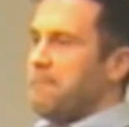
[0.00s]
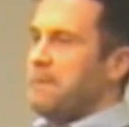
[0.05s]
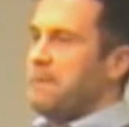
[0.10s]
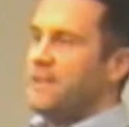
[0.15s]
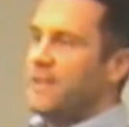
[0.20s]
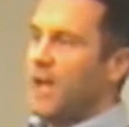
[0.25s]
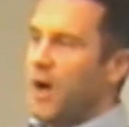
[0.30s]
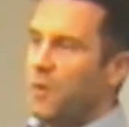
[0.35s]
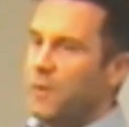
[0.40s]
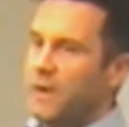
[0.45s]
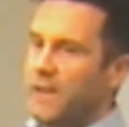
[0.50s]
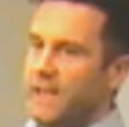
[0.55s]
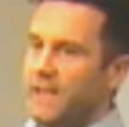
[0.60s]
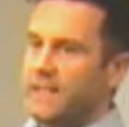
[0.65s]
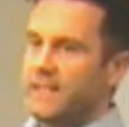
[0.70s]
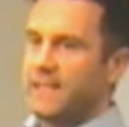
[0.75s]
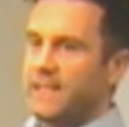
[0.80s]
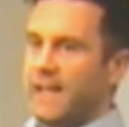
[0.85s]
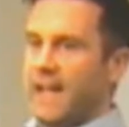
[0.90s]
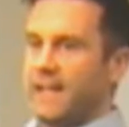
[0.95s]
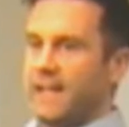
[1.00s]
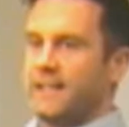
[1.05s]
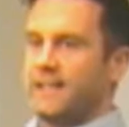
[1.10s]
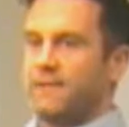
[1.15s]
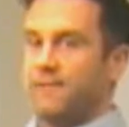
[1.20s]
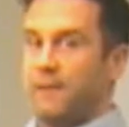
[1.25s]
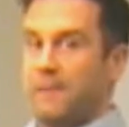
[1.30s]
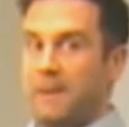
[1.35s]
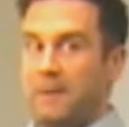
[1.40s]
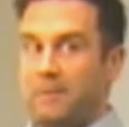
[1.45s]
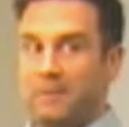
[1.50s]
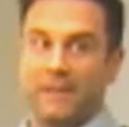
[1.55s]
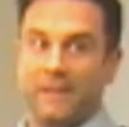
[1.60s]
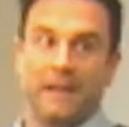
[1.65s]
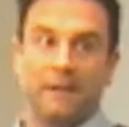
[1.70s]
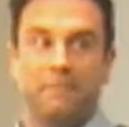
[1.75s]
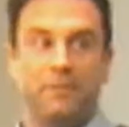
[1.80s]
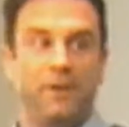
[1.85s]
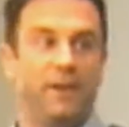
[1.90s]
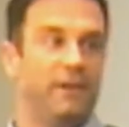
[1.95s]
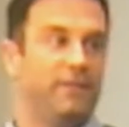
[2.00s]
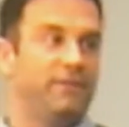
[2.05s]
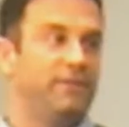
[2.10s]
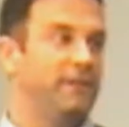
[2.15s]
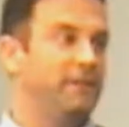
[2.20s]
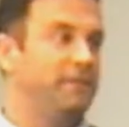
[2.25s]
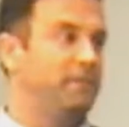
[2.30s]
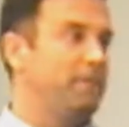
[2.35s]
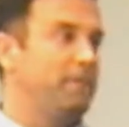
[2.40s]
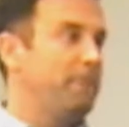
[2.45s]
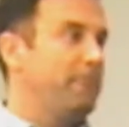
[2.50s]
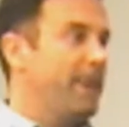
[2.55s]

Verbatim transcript: be noticed and for people to think I'm beautiful.